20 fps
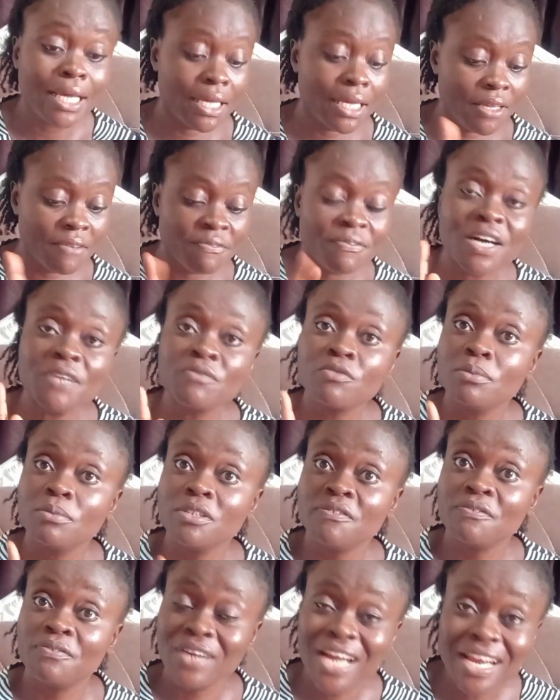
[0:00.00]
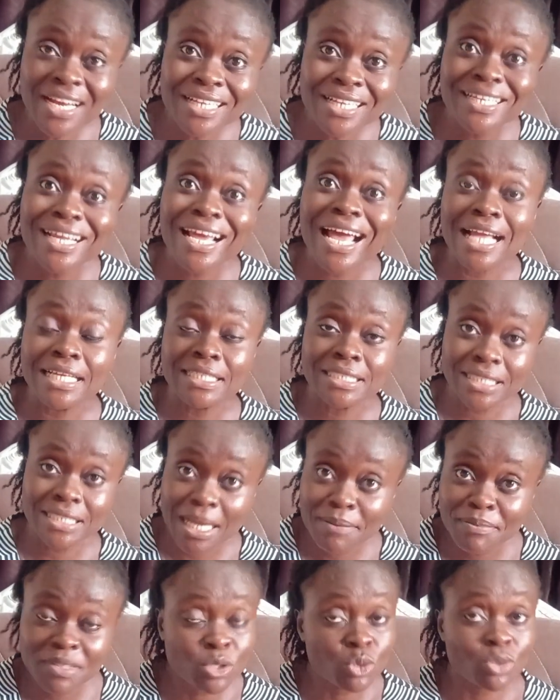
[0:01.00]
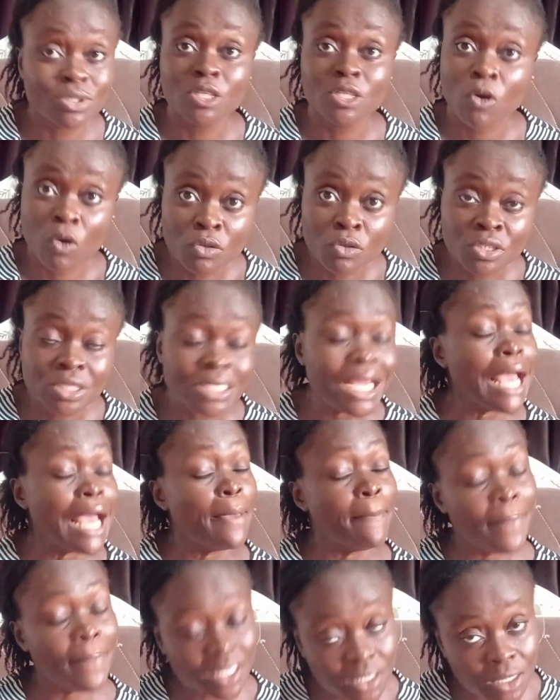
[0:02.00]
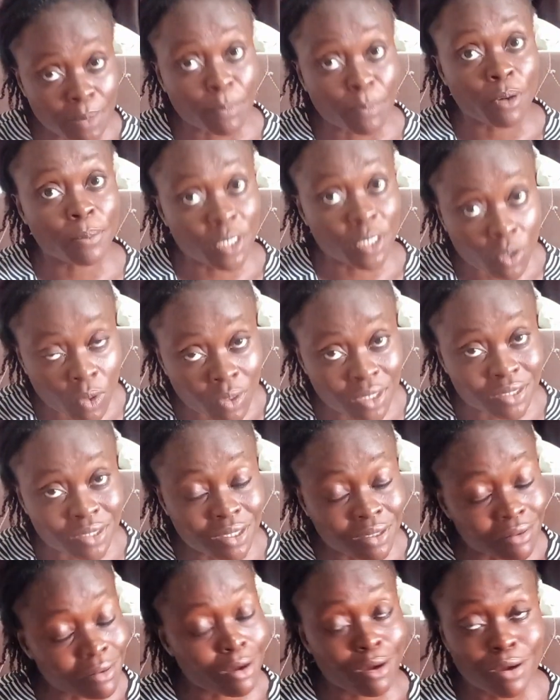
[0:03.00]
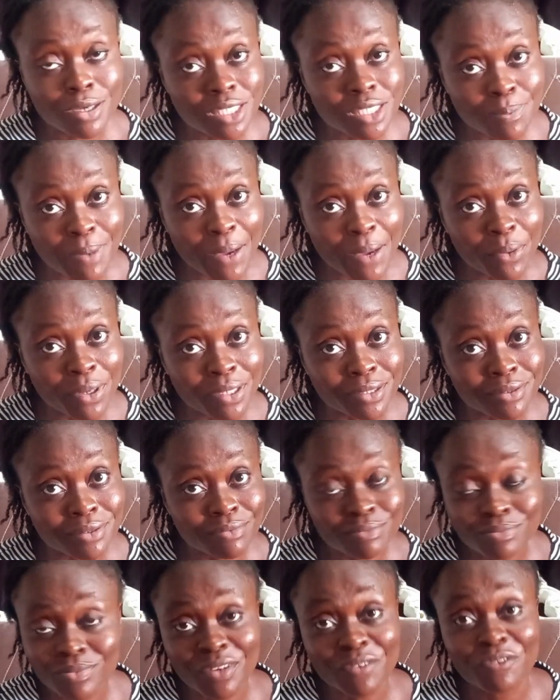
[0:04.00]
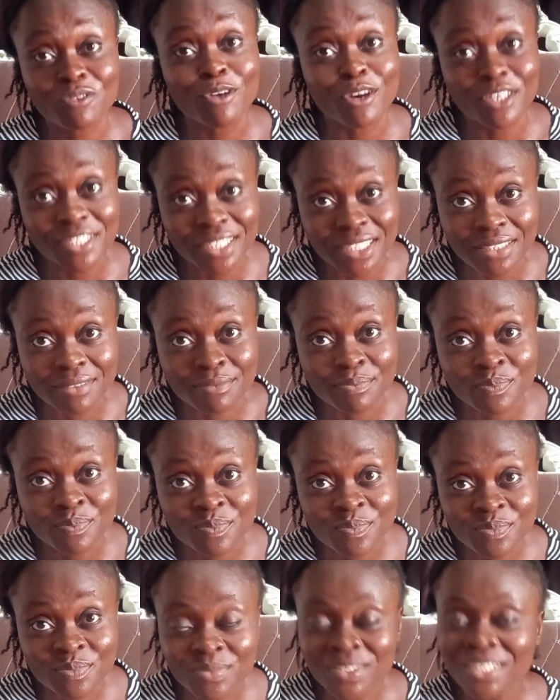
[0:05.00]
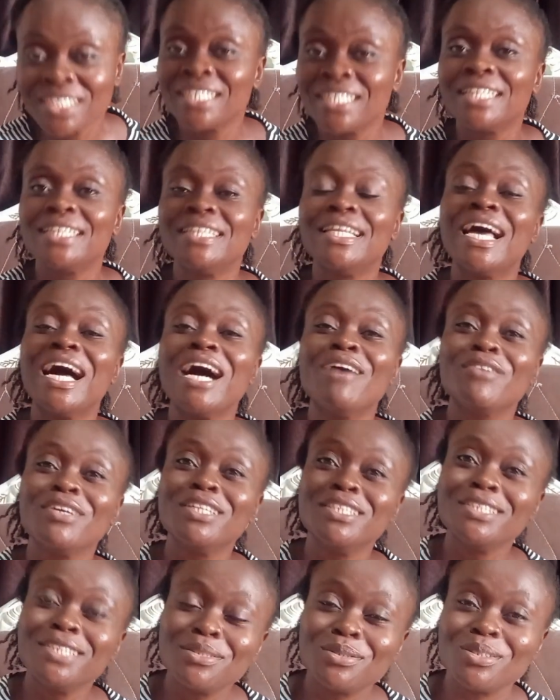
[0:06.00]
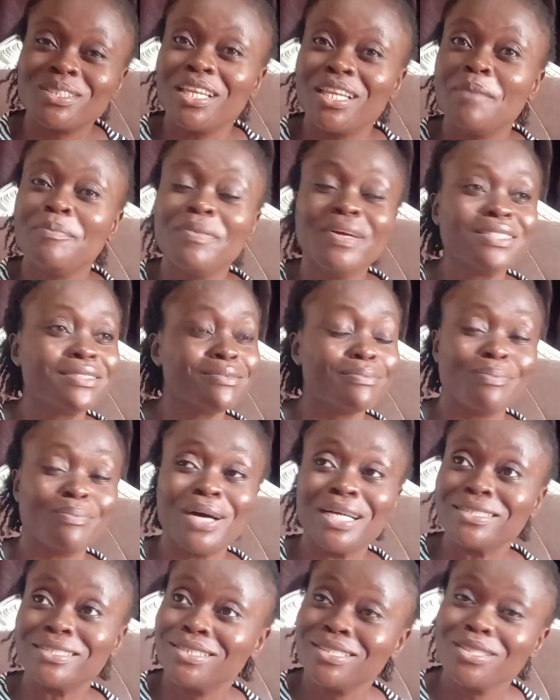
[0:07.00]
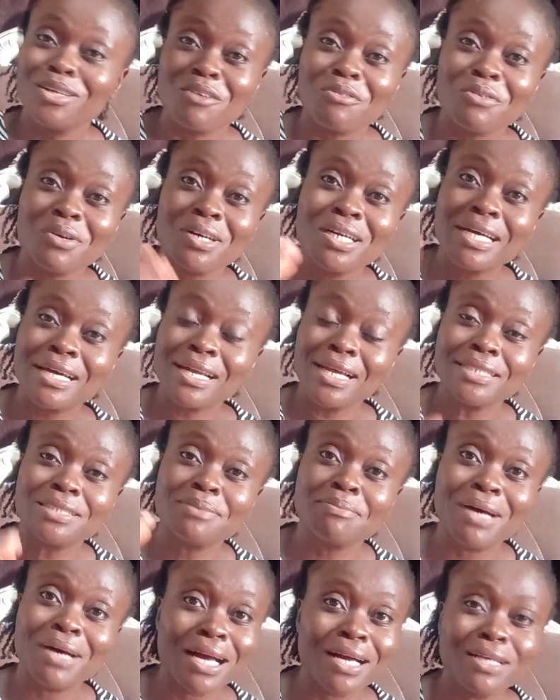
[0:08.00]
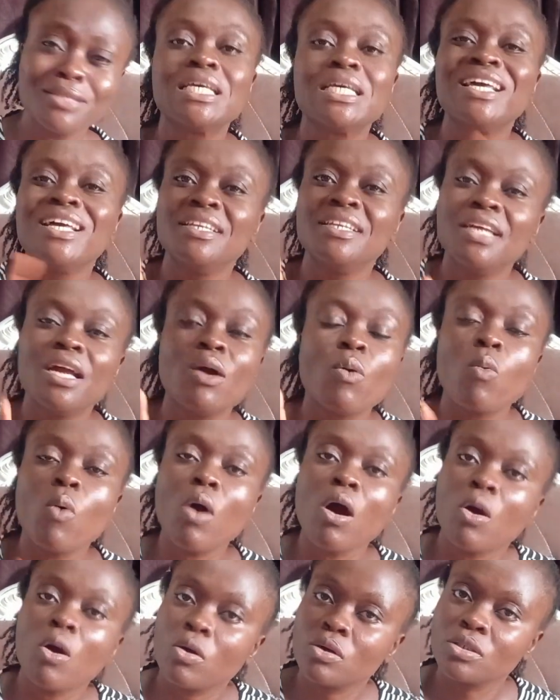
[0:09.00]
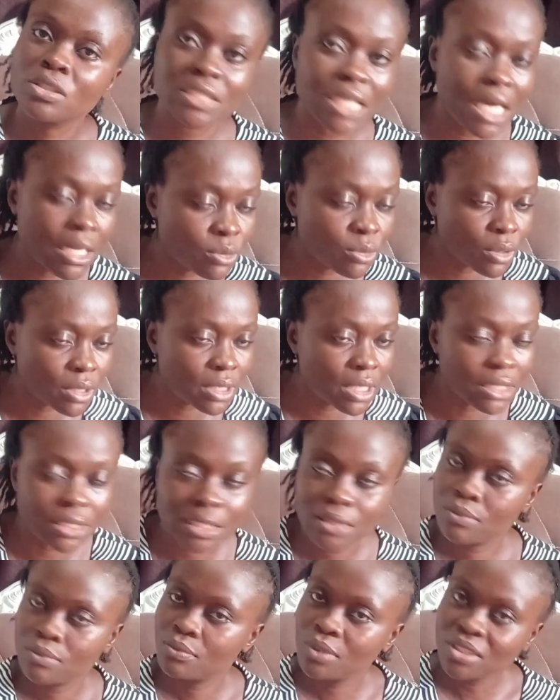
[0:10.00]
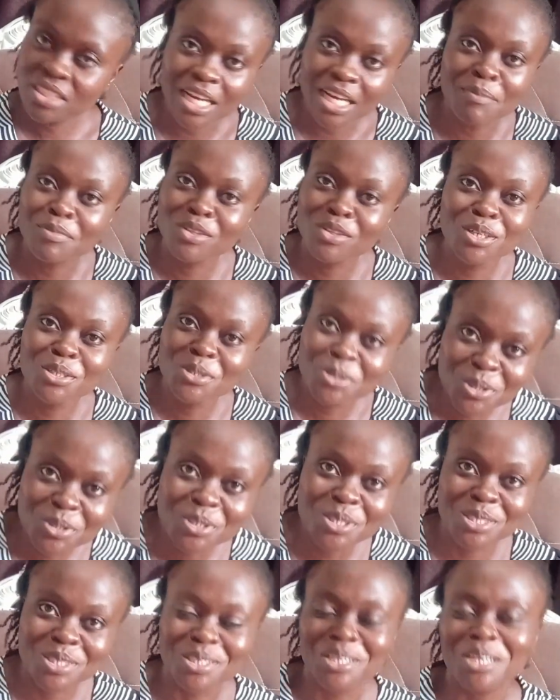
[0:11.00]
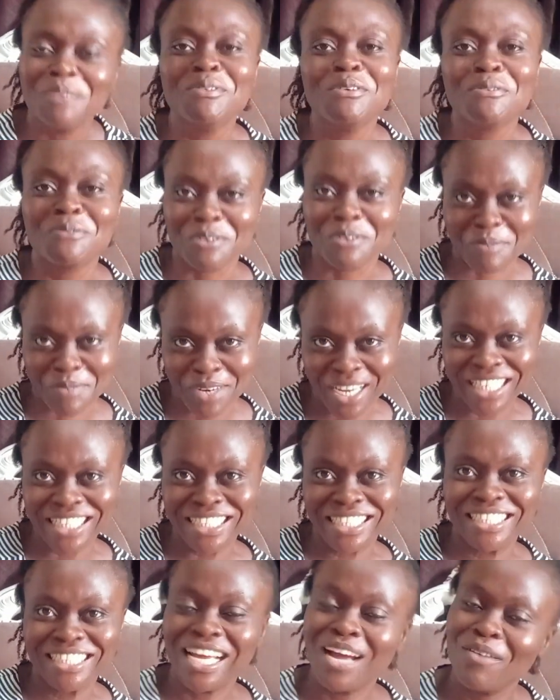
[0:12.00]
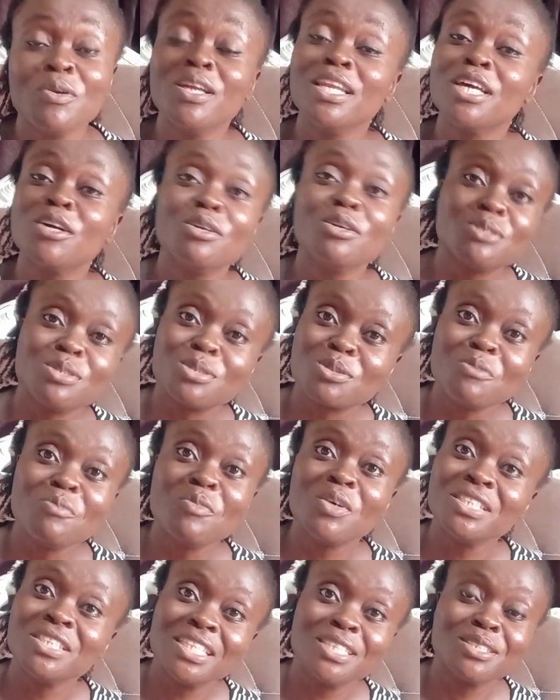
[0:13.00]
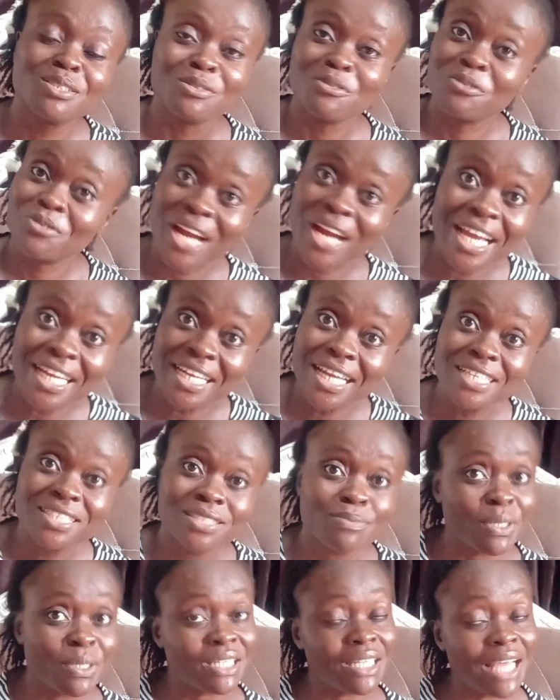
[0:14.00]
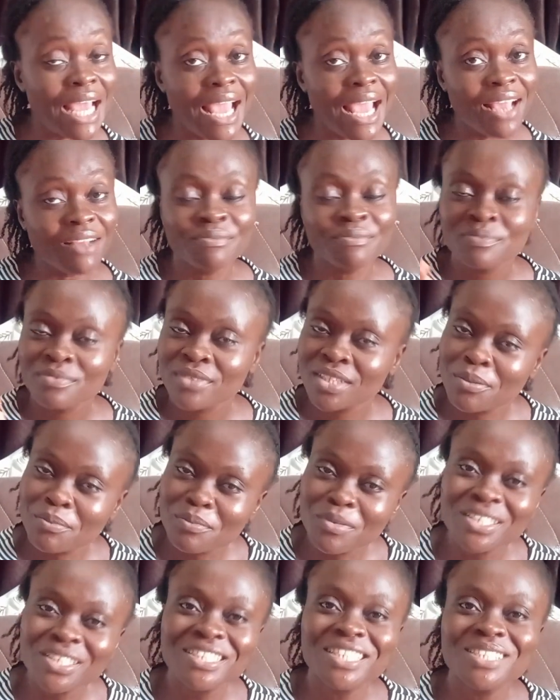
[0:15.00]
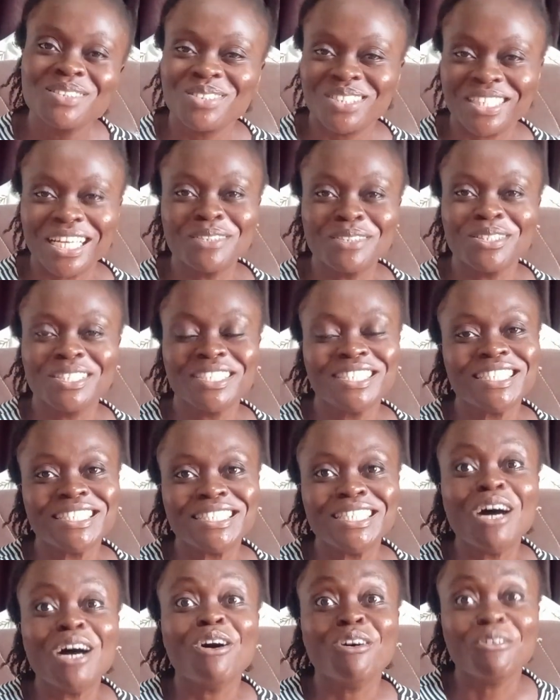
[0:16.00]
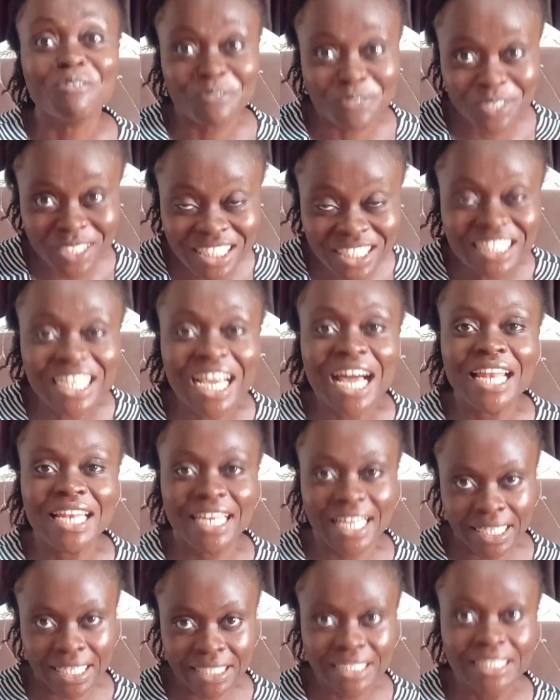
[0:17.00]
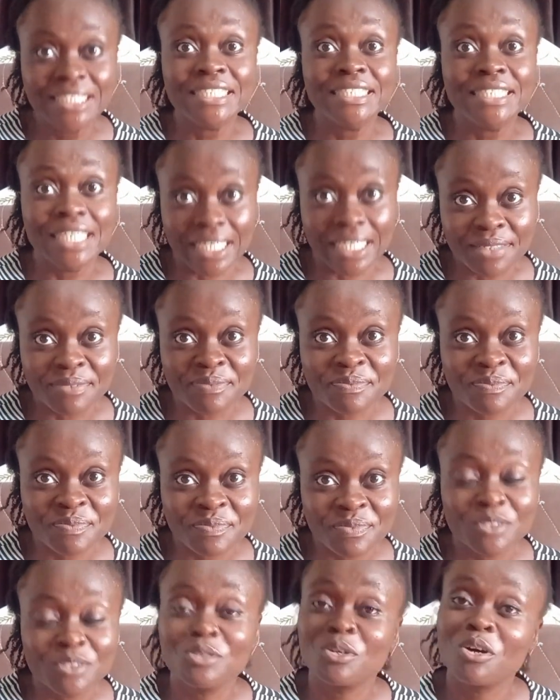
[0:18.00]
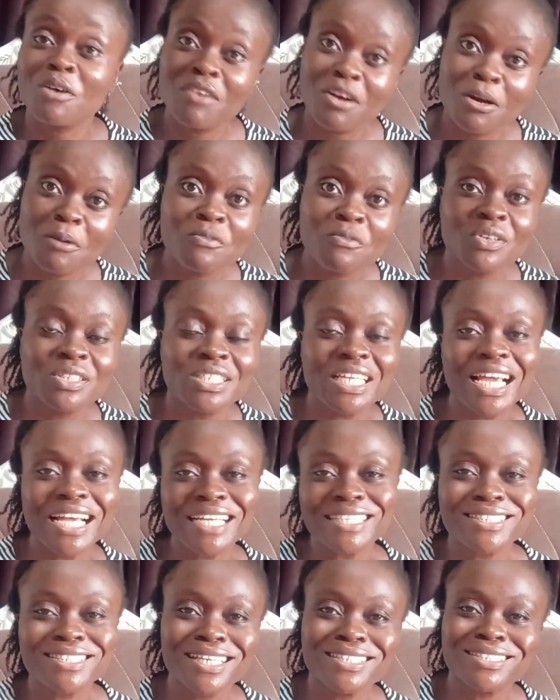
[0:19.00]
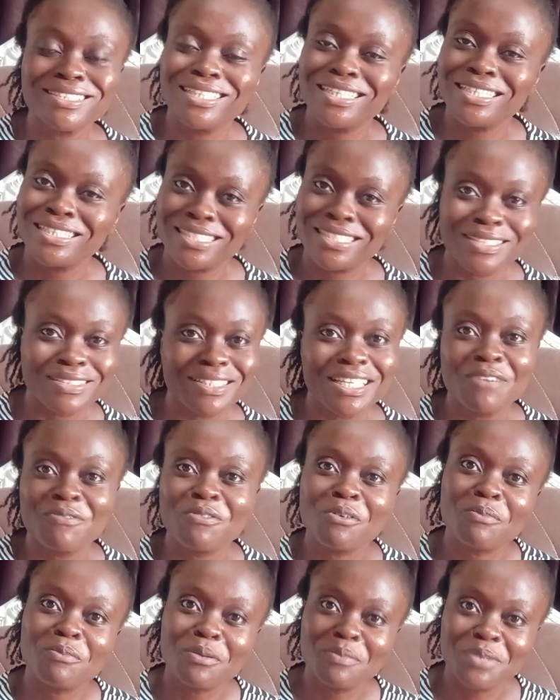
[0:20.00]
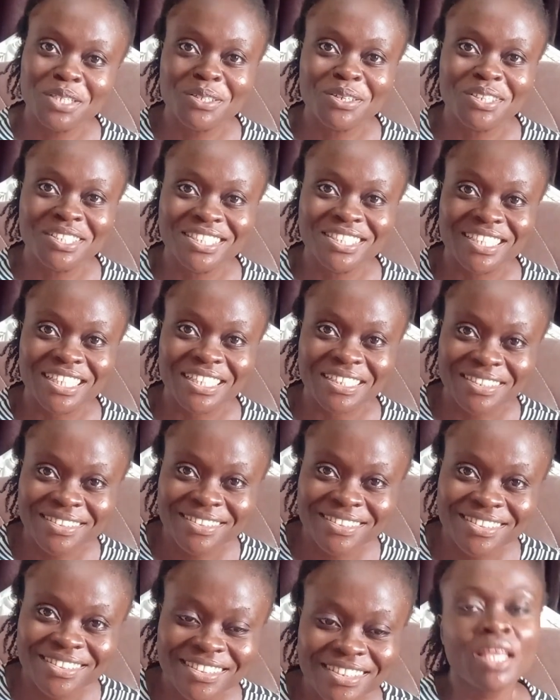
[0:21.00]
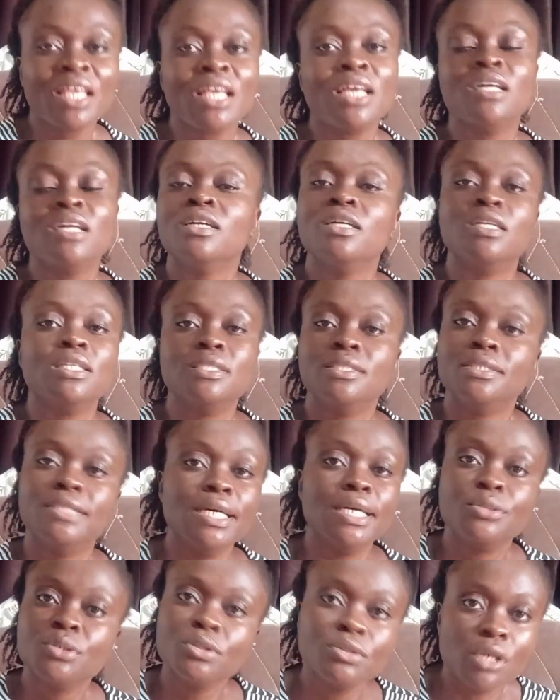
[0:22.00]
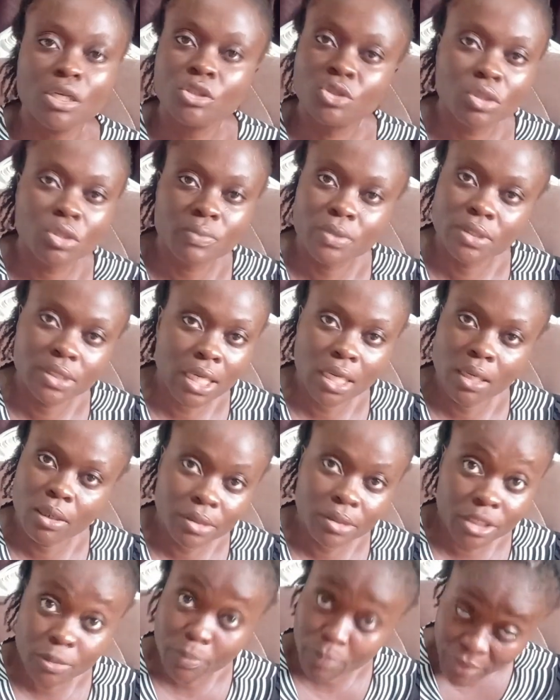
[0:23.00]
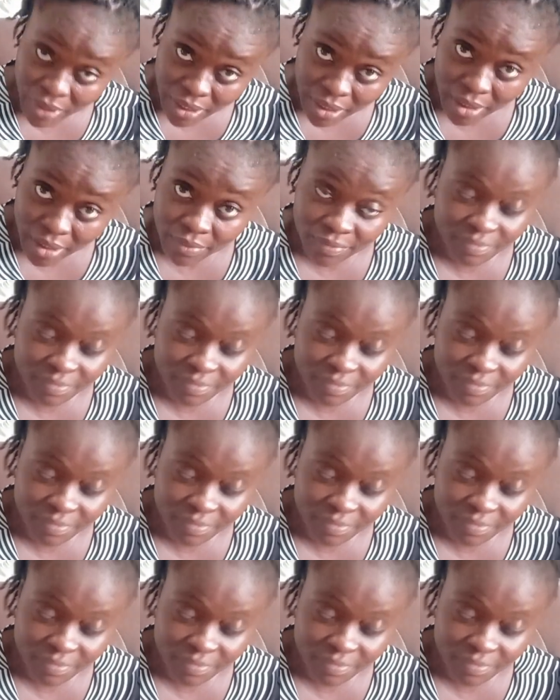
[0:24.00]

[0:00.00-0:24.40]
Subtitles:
In fact, from the very day I stepped into the country, I met a public holiday caused by what? Flooding. They have holiday to celebrate birthday of one great man. They work on Saturdays, which I'm not used to coming from Nigeria. We only go to school Mondays to Fridays, but there, Monday to Saturdays, their official learning day to cover up for the excess days they take for public holiday. They do not joke with their lunch break.